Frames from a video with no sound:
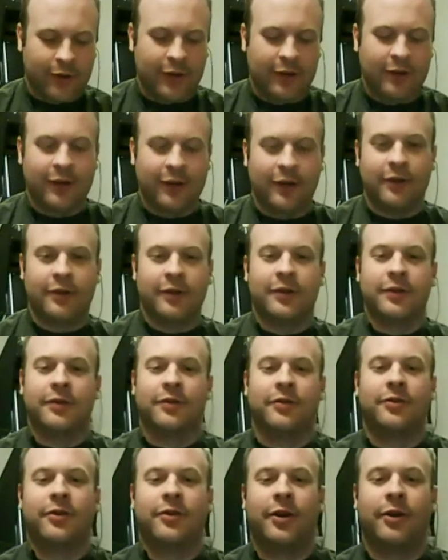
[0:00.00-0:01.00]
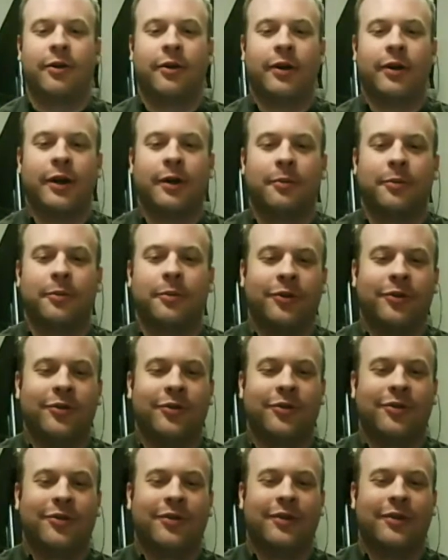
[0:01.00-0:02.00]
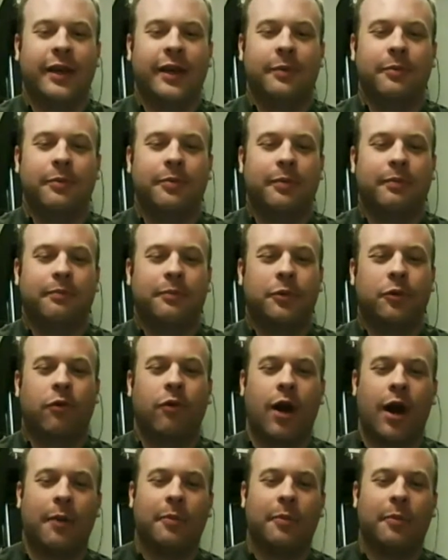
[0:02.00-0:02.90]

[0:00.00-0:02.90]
you know, the security companies just keep